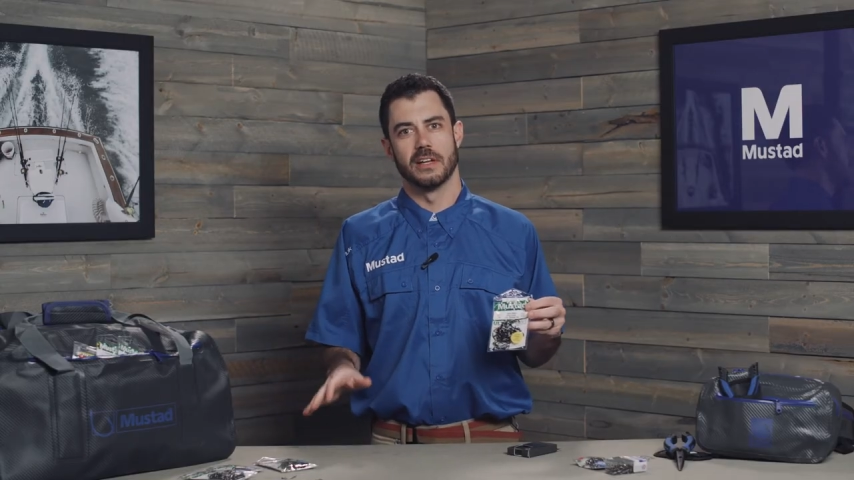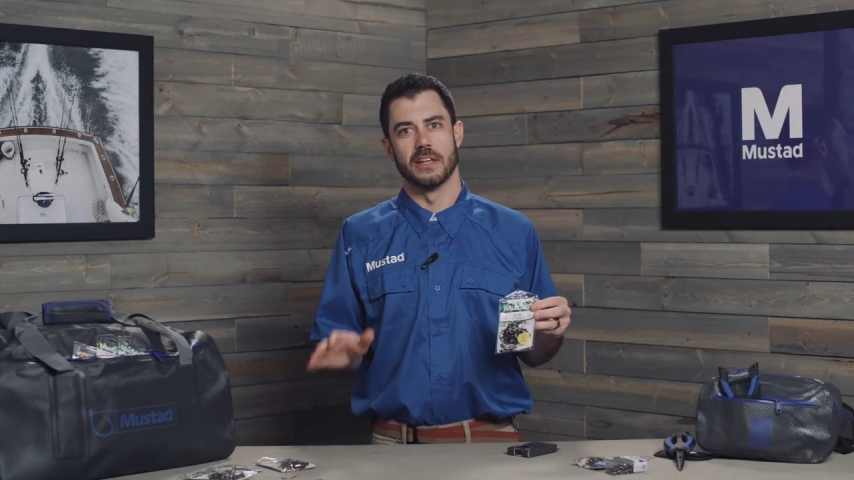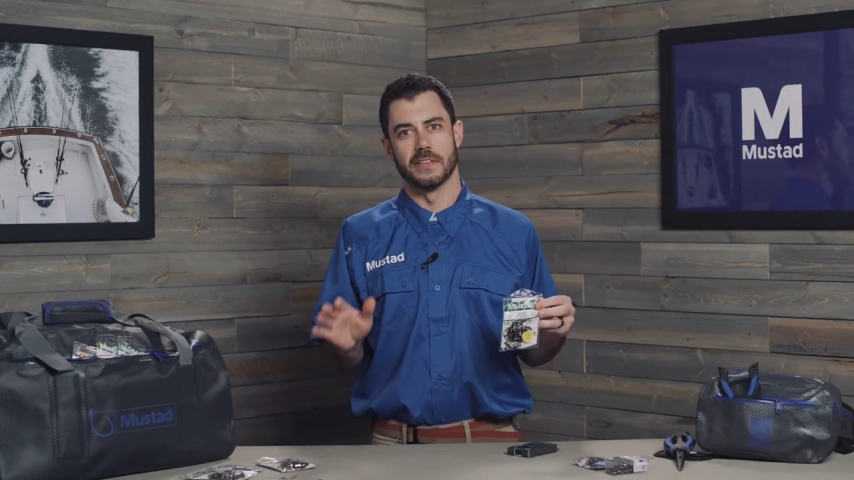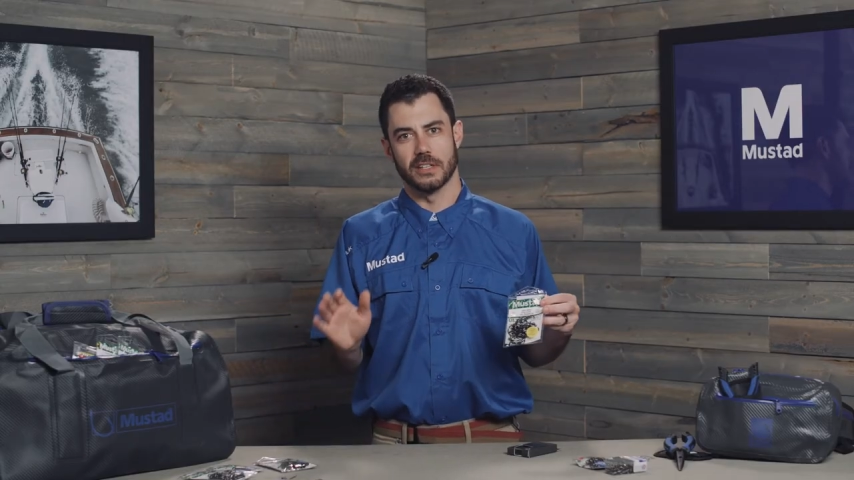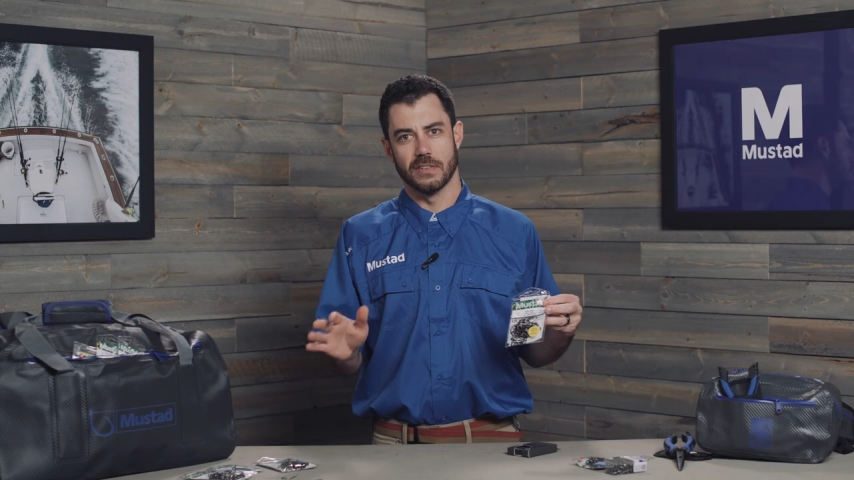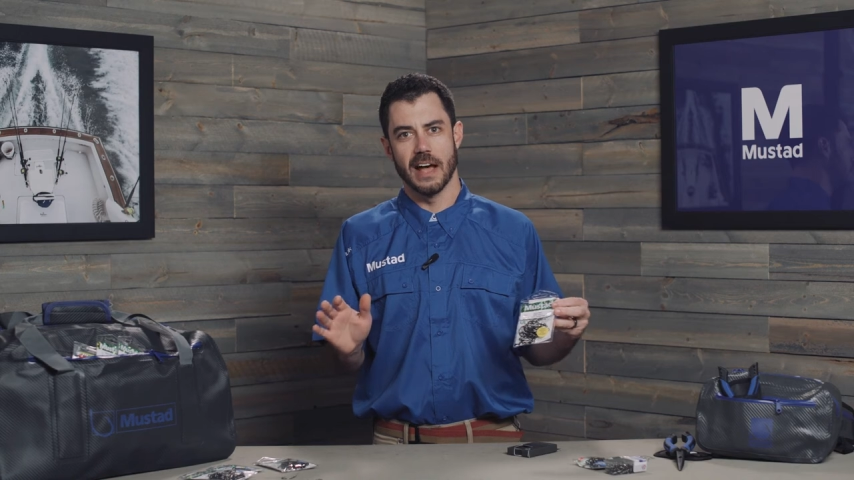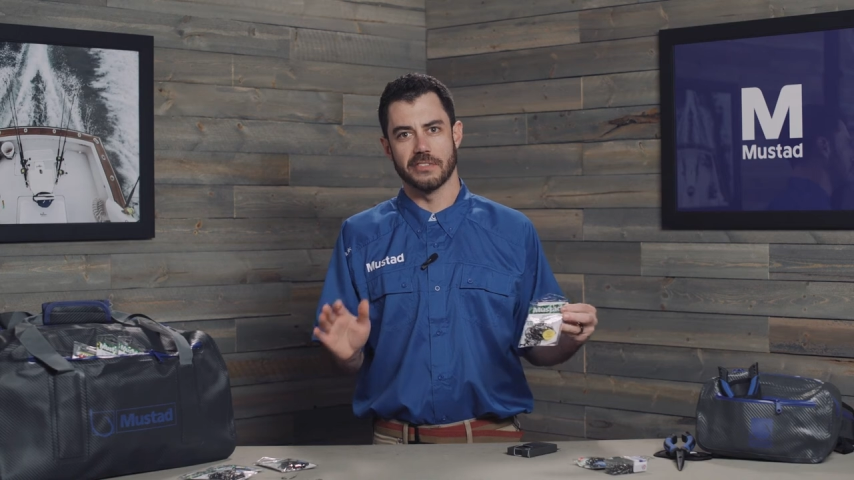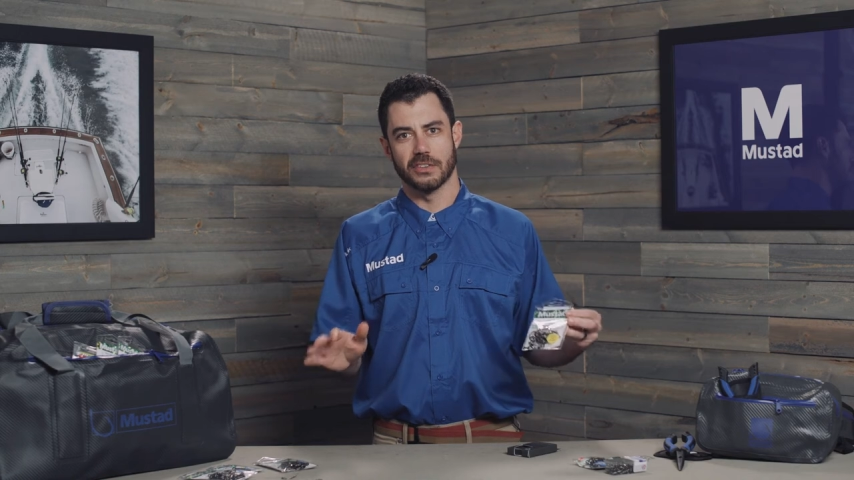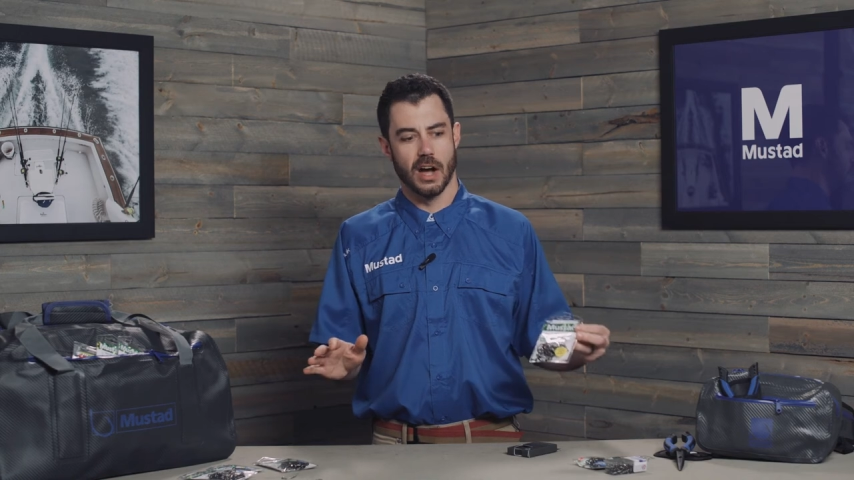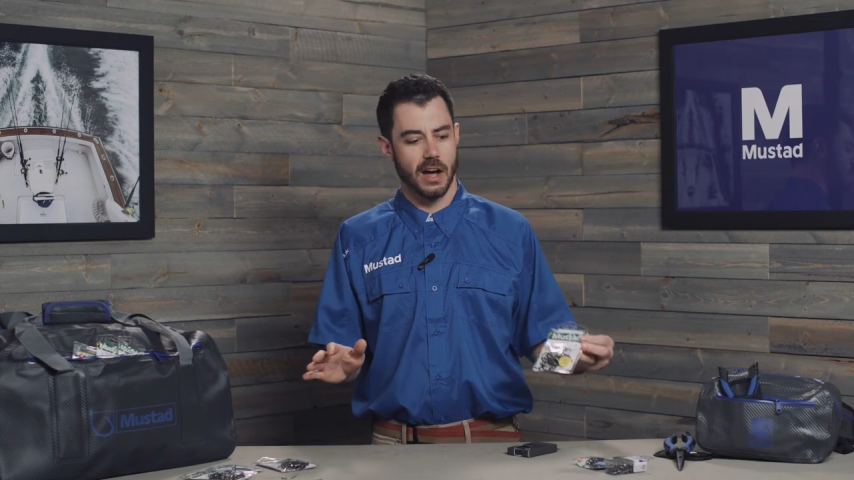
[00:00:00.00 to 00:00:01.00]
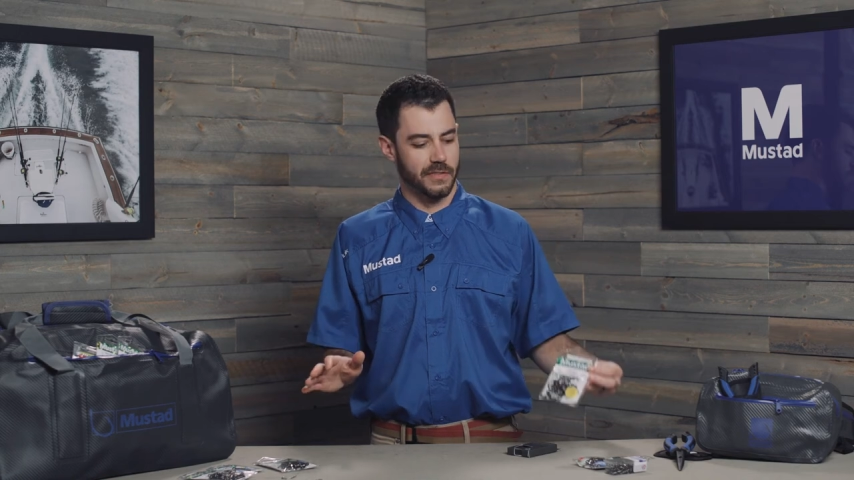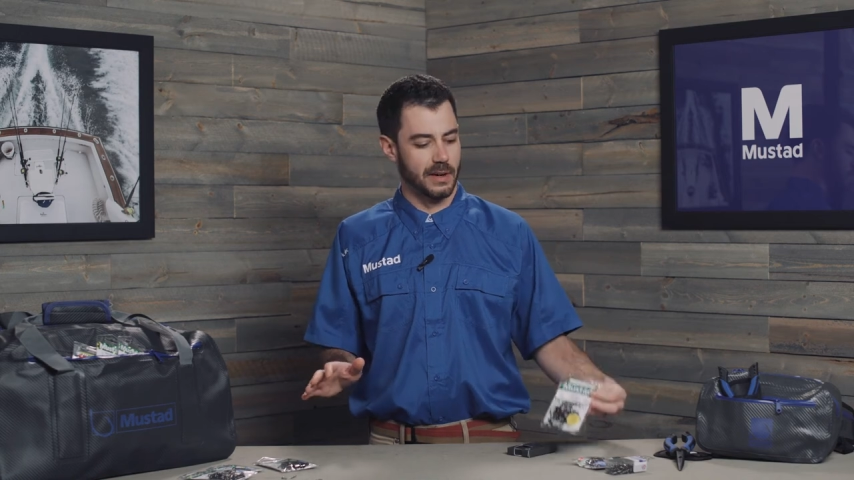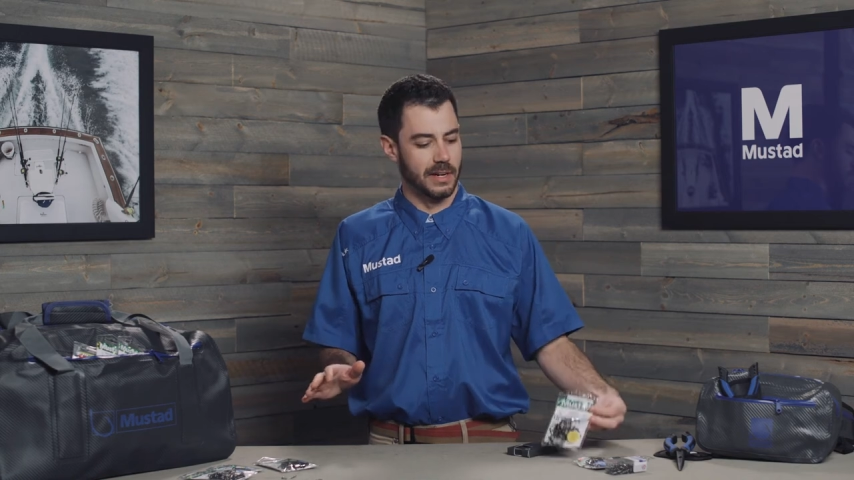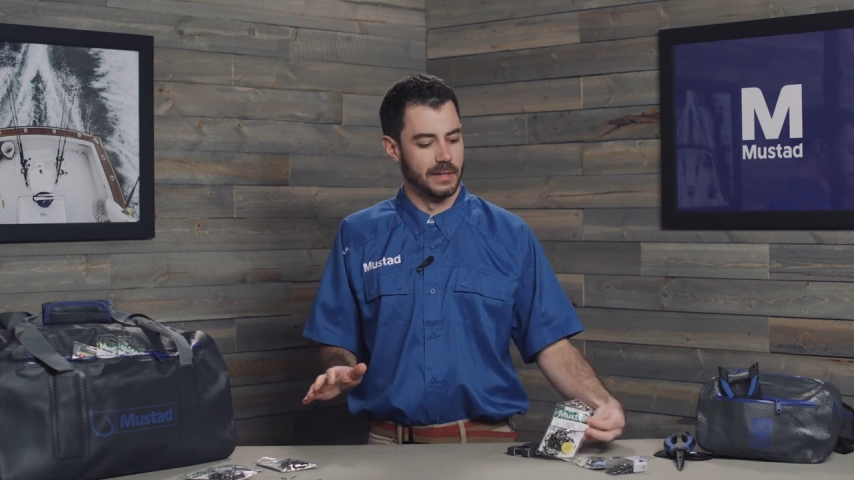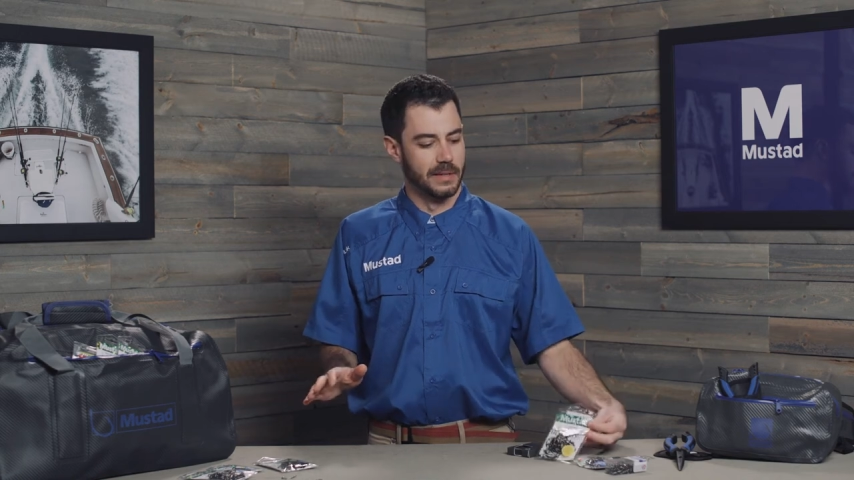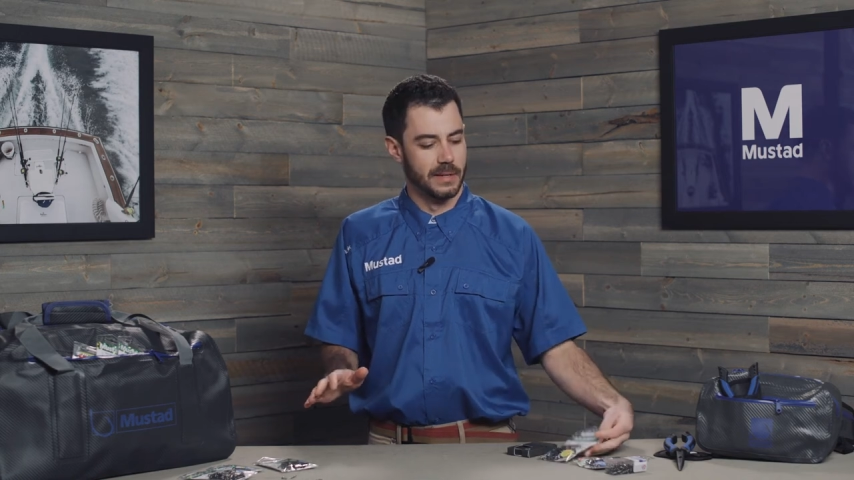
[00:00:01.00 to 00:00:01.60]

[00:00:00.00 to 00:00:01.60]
in the classic offering.